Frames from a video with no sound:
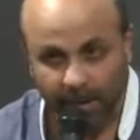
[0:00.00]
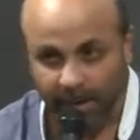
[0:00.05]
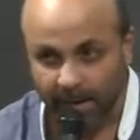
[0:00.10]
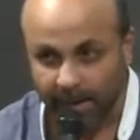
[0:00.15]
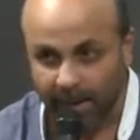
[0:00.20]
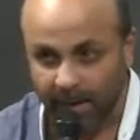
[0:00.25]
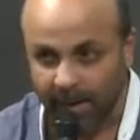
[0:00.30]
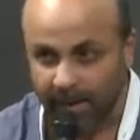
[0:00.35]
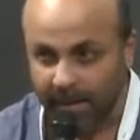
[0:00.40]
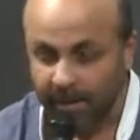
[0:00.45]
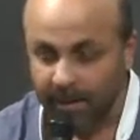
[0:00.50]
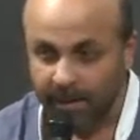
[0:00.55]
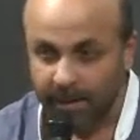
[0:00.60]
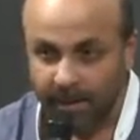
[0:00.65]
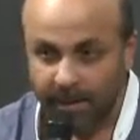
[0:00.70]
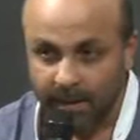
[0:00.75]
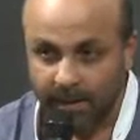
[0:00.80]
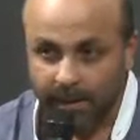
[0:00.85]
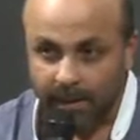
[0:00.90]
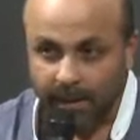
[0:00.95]
I
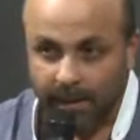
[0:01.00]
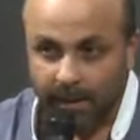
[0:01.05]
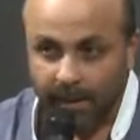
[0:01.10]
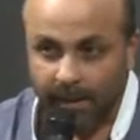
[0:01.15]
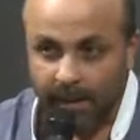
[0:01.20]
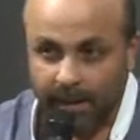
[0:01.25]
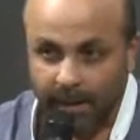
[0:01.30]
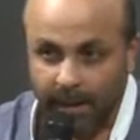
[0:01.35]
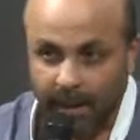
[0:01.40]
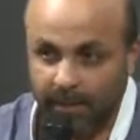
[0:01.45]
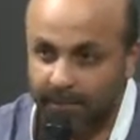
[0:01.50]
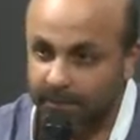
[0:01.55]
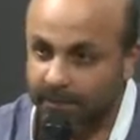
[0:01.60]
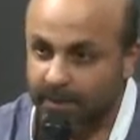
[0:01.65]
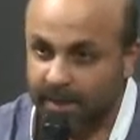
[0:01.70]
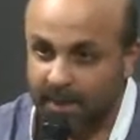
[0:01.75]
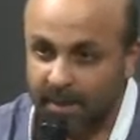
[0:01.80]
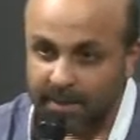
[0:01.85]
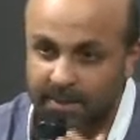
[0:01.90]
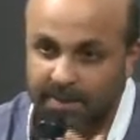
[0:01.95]
have
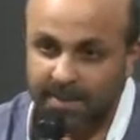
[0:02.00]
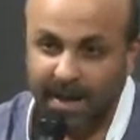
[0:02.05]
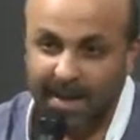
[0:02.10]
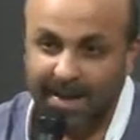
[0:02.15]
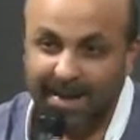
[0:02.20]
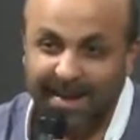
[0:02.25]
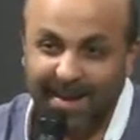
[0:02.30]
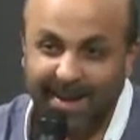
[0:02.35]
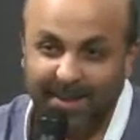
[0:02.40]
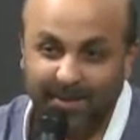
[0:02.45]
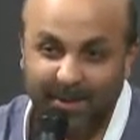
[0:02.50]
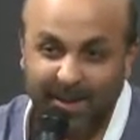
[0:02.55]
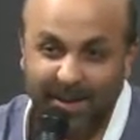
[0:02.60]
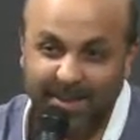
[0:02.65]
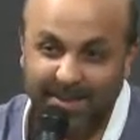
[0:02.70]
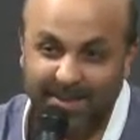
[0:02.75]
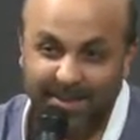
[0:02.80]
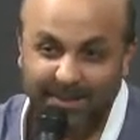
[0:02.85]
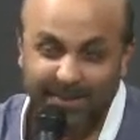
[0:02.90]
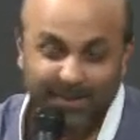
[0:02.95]
10 standing
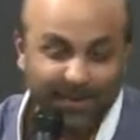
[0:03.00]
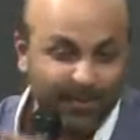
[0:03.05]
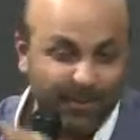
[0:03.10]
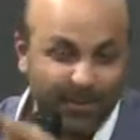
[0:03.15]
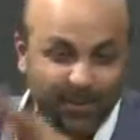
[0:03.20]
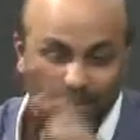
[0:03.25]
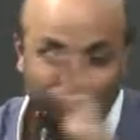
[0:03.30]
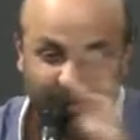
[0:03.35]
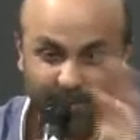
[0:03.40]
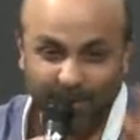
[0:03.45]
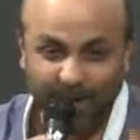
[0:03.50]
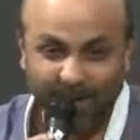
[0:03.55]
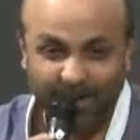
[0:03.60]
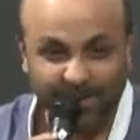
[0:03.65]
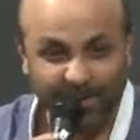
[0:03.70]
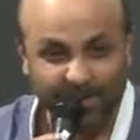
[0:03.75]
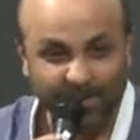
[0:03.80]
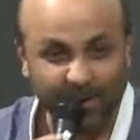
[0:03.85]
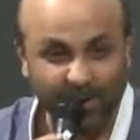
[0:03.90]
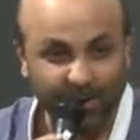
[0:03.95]
invitations from different
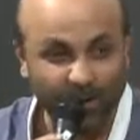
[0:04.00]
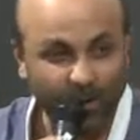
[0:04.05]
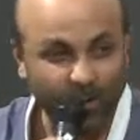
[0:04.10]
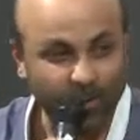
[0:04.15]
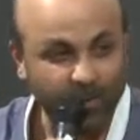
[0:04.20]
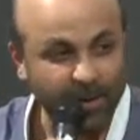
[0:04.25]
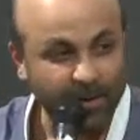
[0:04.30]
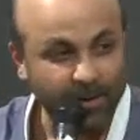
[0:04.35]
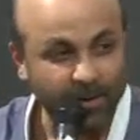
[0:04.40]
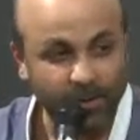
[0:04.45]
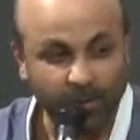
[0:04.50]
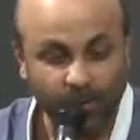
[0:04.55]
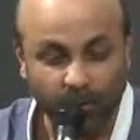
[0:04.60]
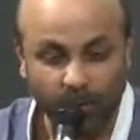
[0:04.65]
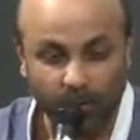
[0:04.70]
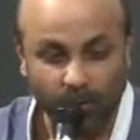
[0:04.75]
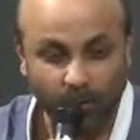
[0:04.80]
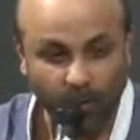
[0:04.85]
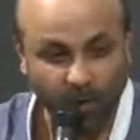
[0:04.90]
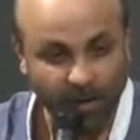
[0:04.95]
parts of the globe that you don't
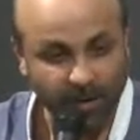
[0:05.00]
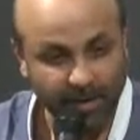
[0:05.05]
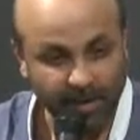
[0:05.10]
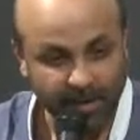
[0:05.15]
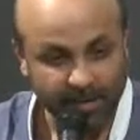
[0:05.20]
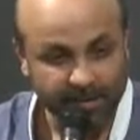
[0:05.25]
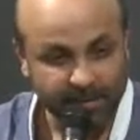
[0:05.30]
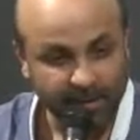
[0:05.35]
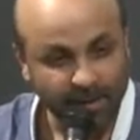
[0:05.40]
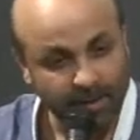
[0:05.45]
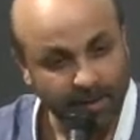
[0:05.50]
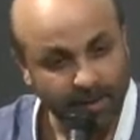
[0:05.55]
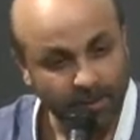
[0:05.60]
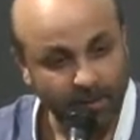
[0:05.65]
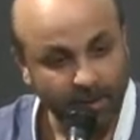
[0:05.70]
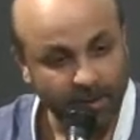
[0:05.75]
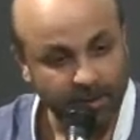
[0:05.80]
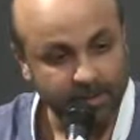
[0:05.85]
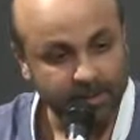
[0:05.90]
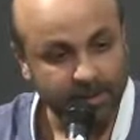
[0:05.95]
know what it has done
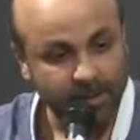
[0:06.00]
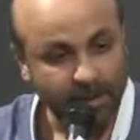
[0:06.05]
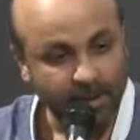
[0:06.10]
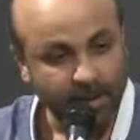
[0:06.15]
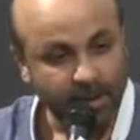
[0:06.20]
to us.